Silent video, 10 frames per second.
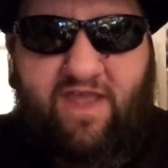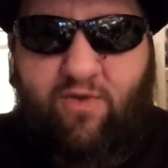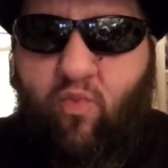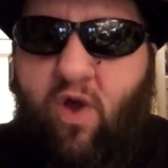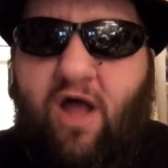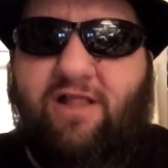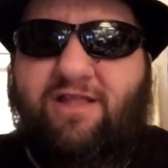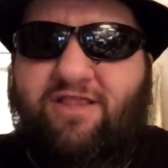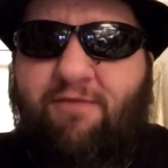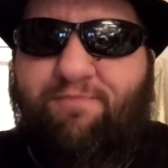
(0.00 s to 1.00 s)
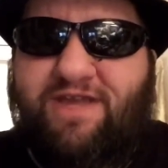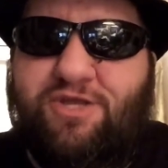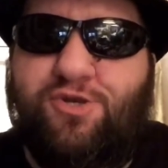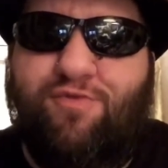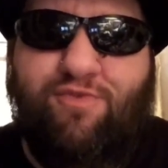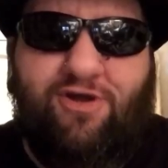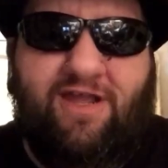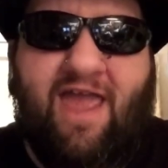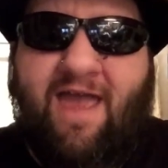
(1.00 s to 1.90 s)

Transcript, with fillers: like, wall at the picture book,